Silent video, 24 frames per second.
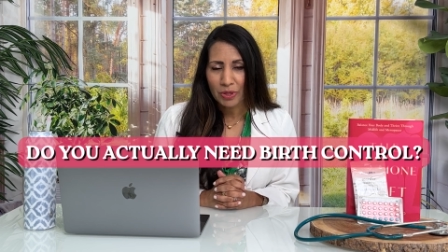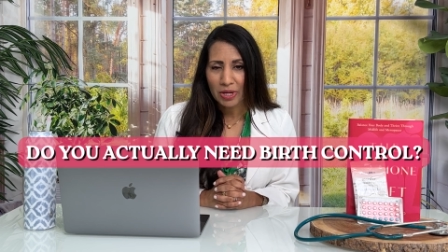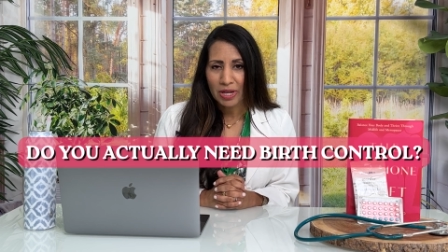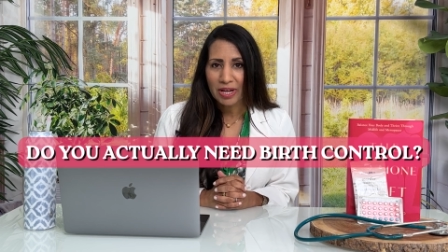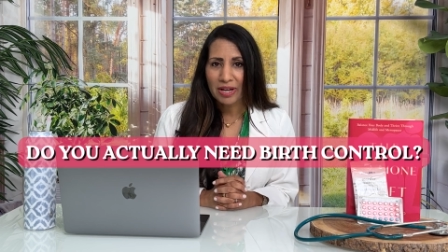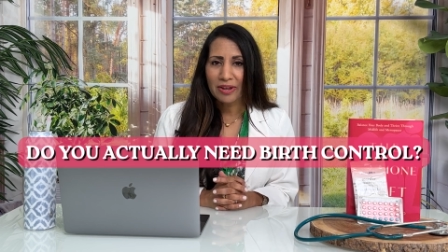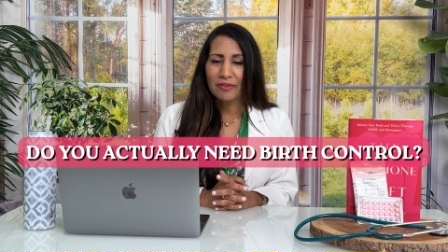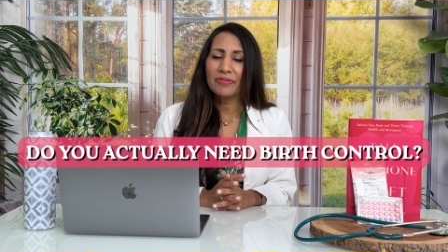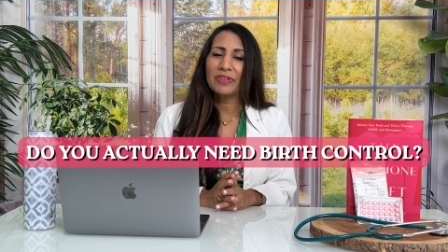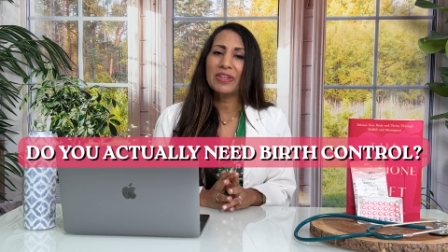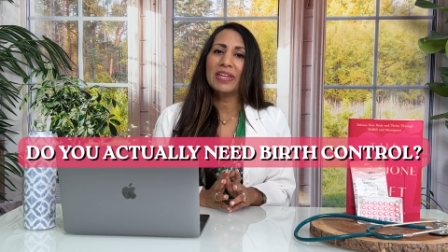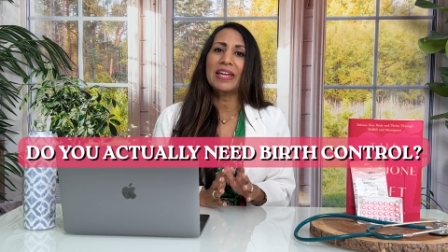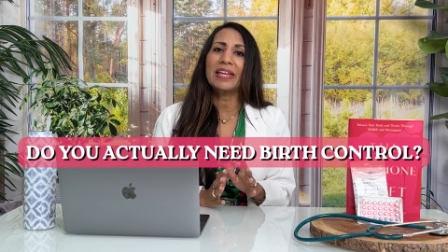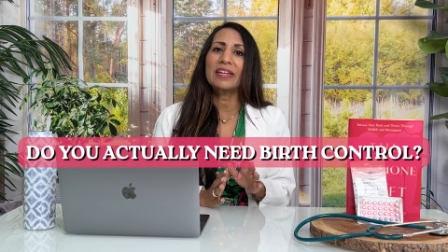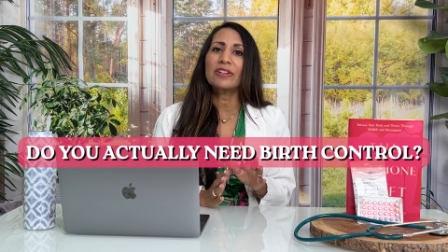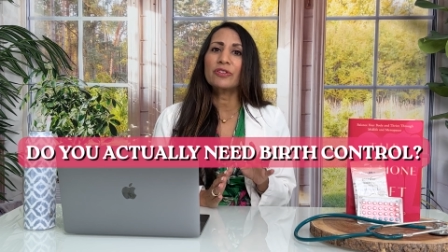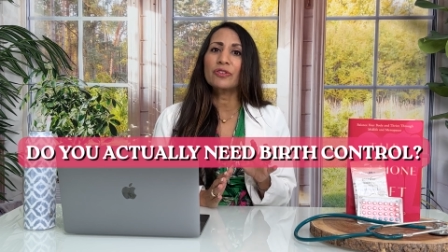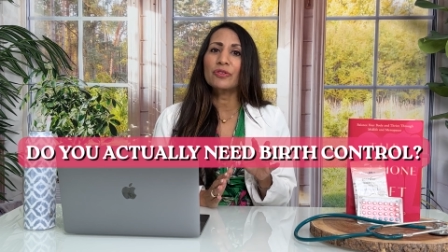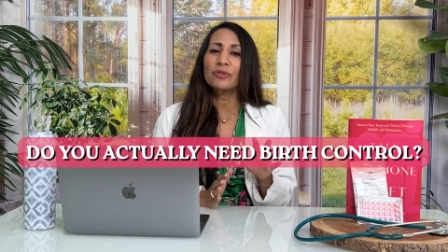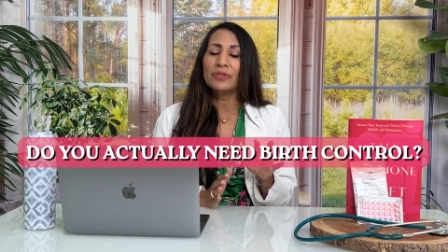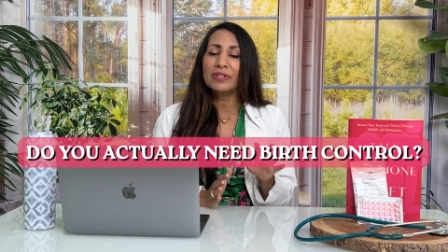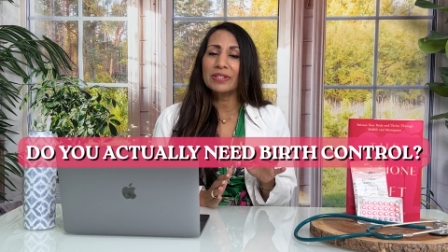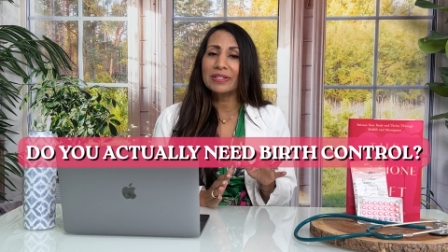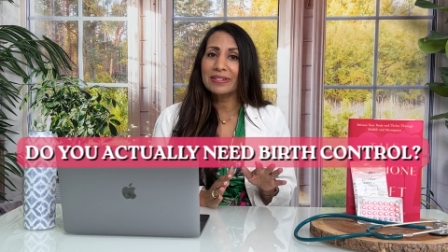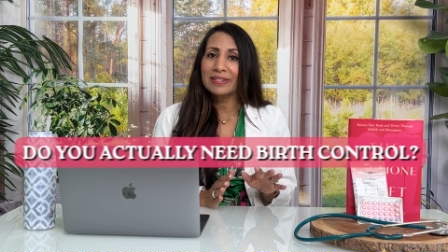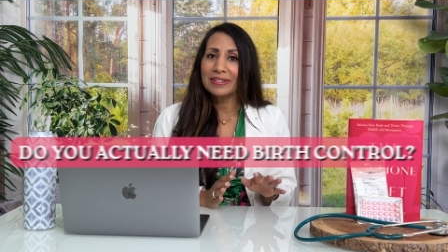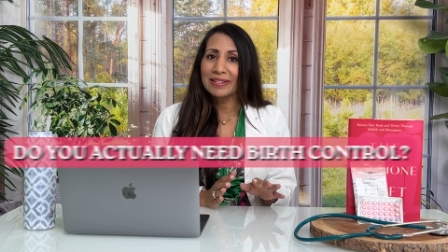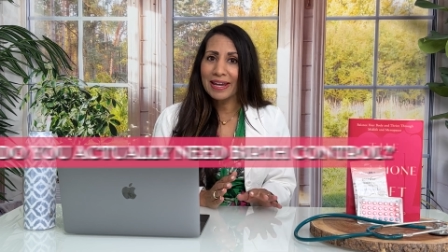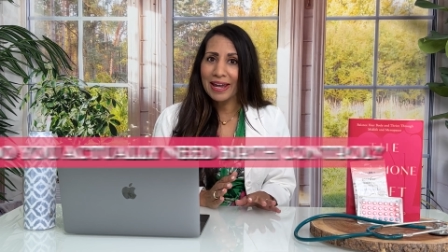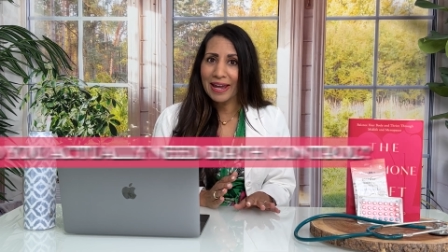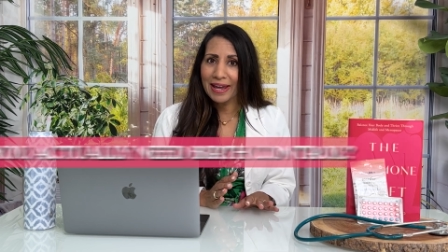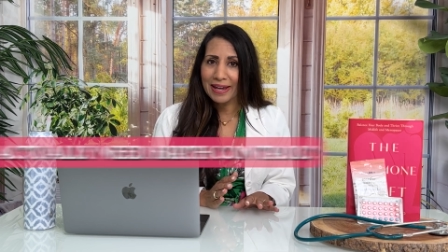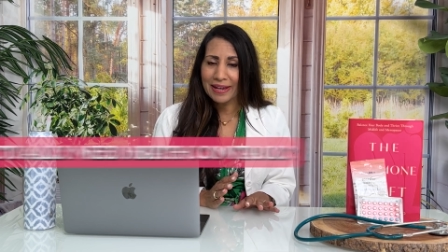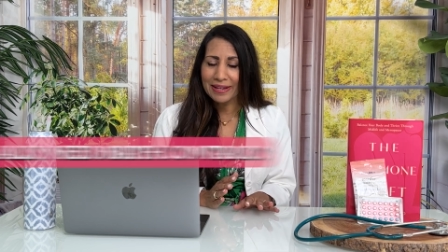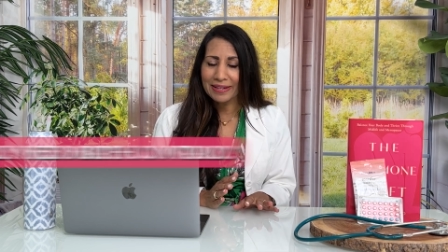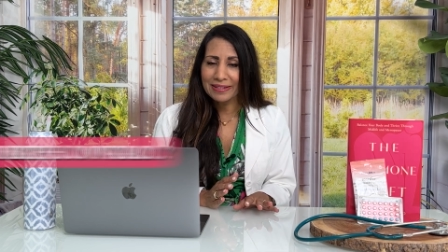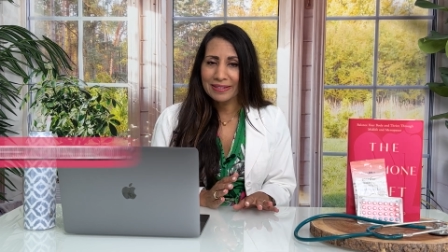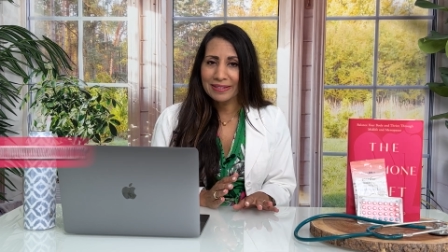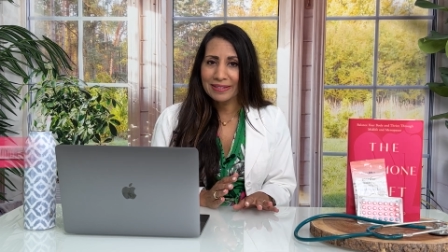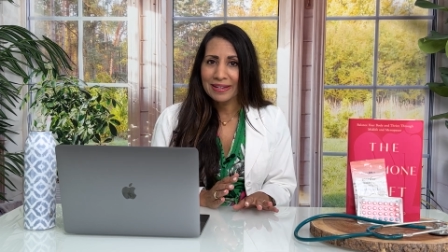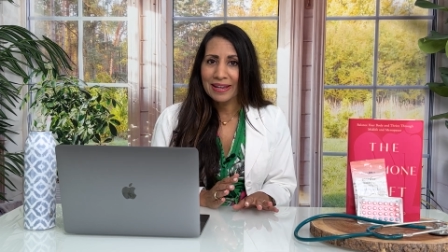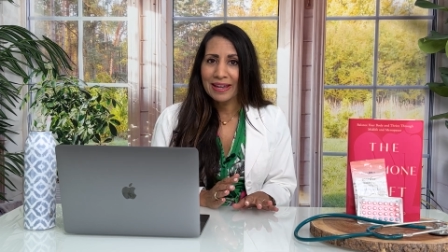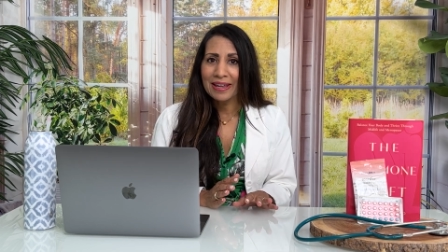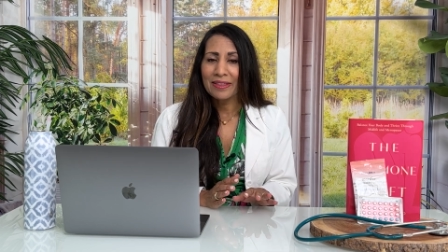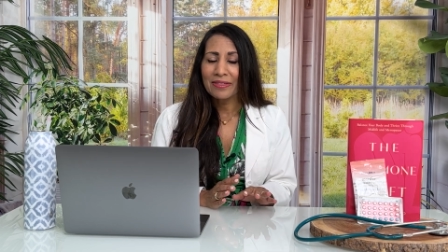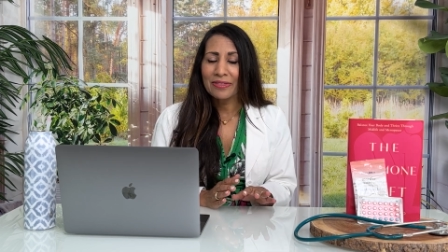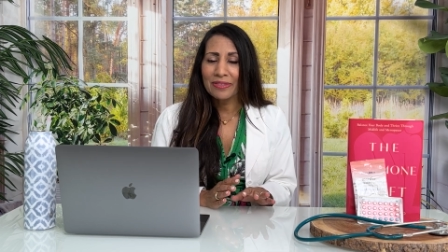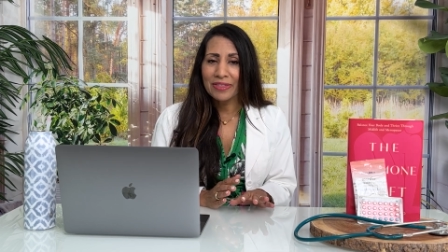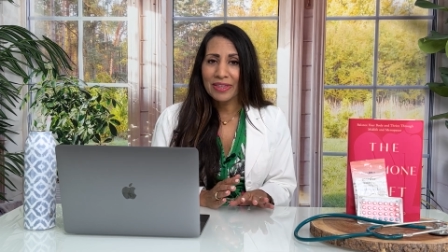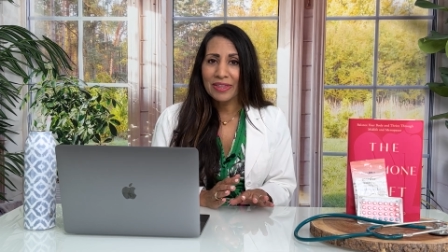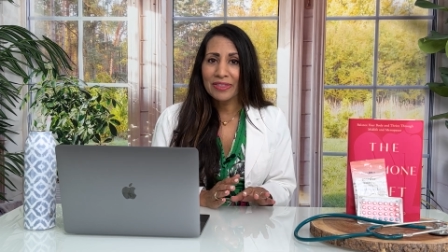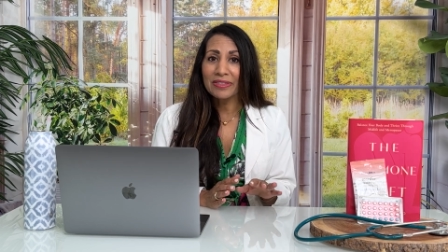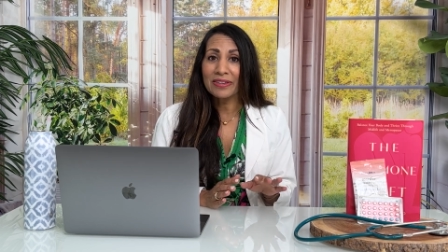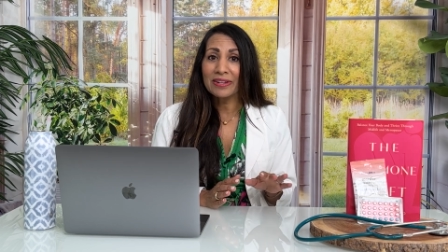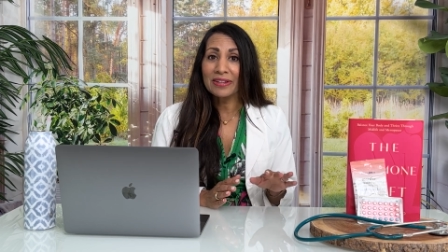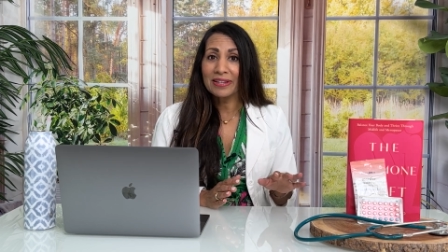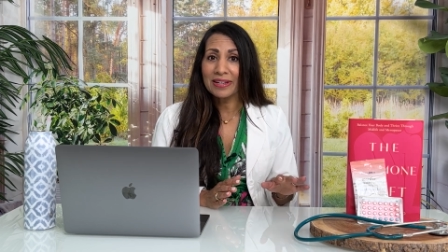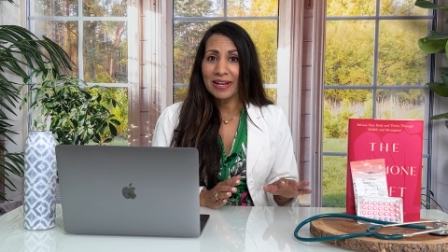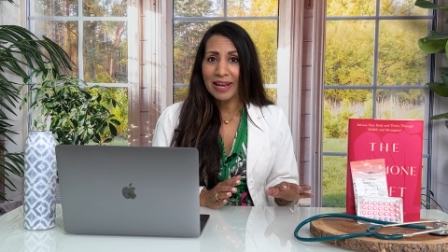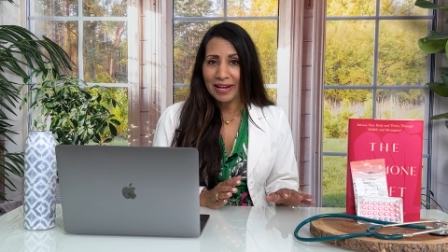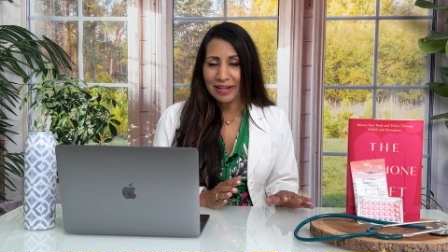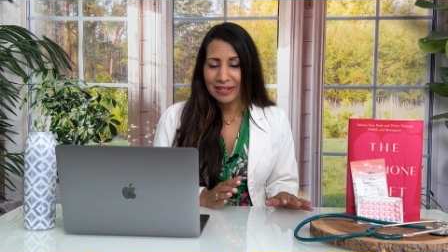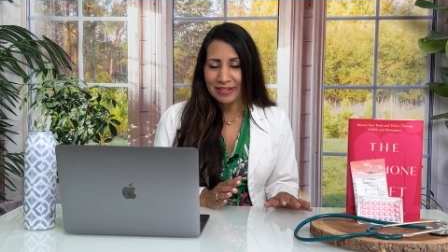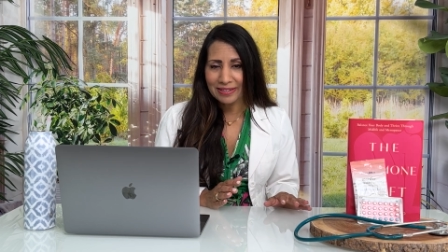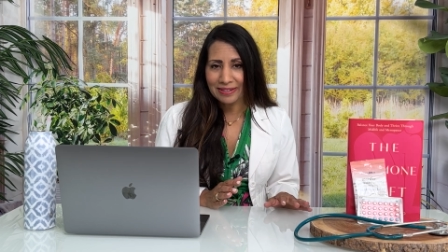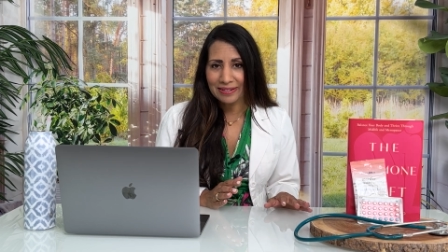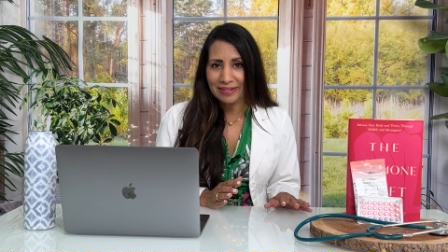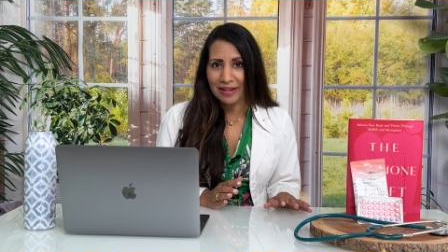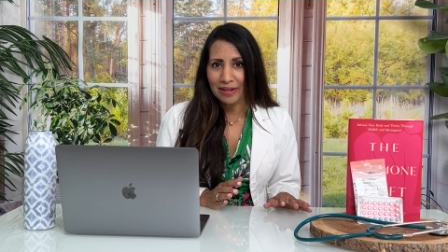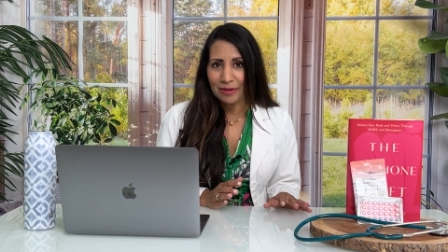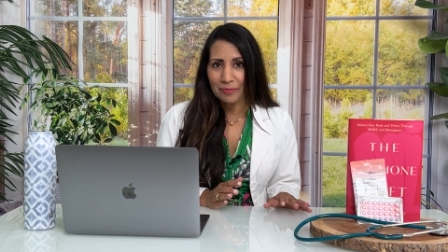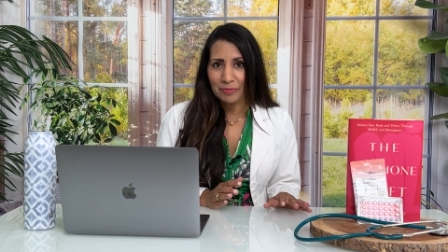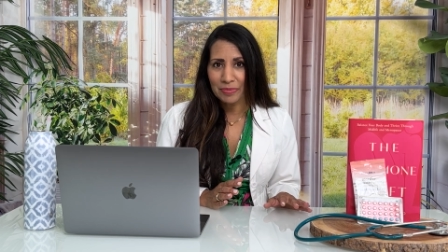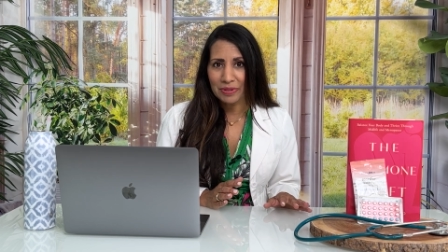If the answer is yes, then the next step